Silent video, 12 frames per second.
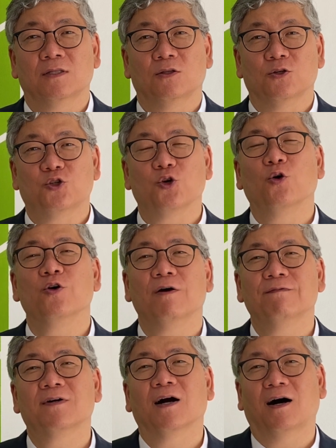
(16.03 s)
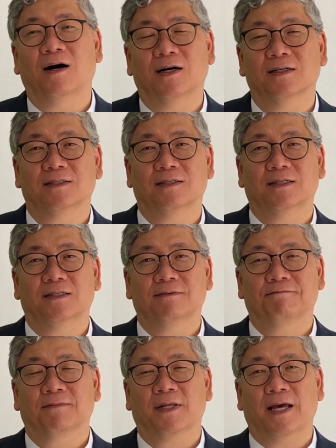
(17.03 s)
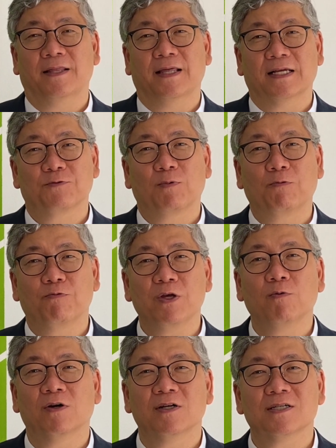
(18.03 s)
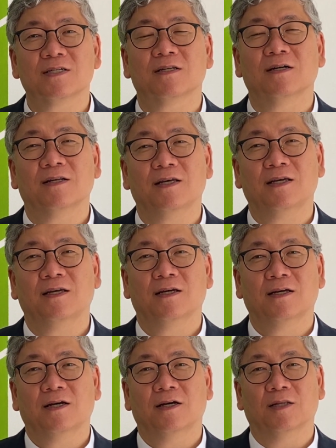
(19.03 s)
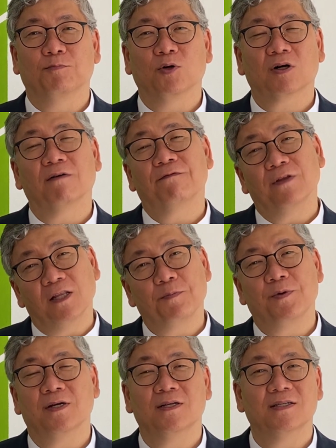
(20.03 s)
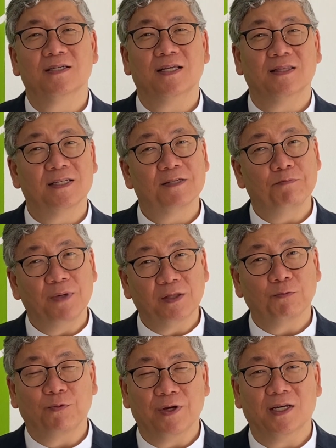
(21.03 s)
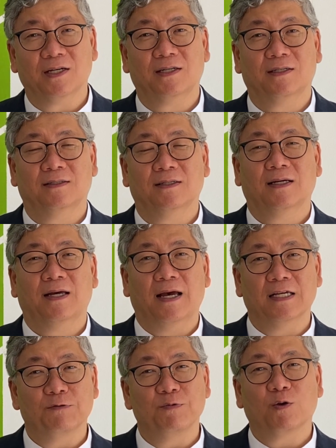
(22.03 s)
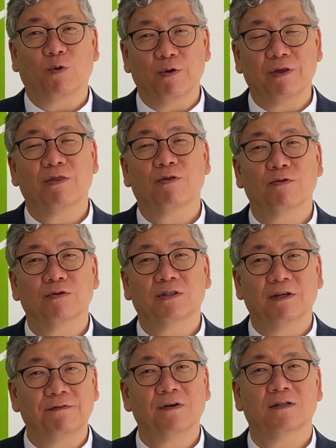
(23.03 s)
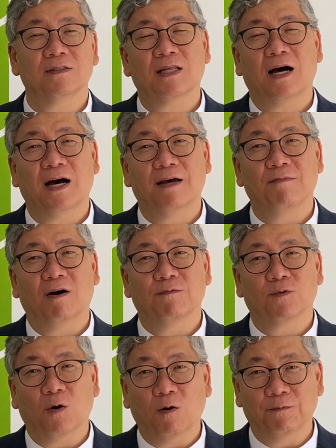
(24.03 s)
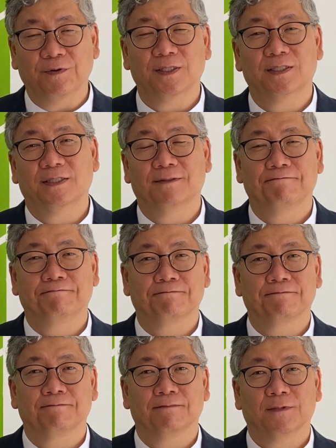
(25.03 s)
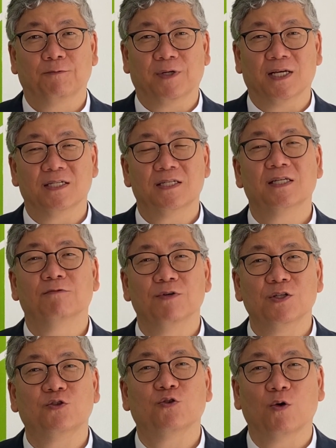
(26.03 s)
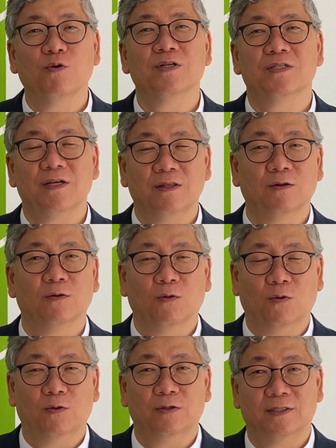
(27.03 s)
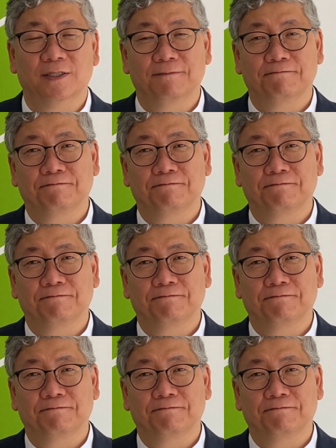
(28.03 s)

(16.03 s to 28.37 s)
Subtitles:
The joy of God. And that's what we want to study in the book of Philippians in this midweek as we're going through a difficult time of COVID. We can still rejoice in the Lord.